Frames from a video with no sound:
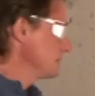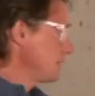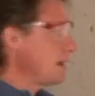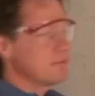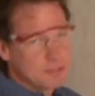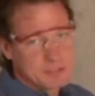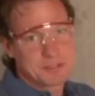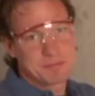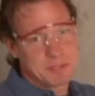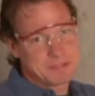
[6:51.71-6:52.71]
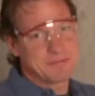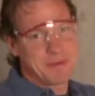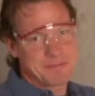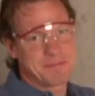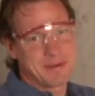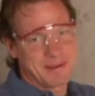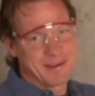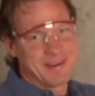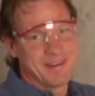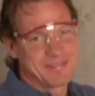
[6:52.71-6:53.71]
salvaged this piece of vapor
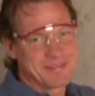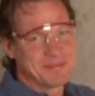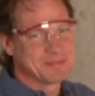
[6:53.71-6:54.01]
barrier from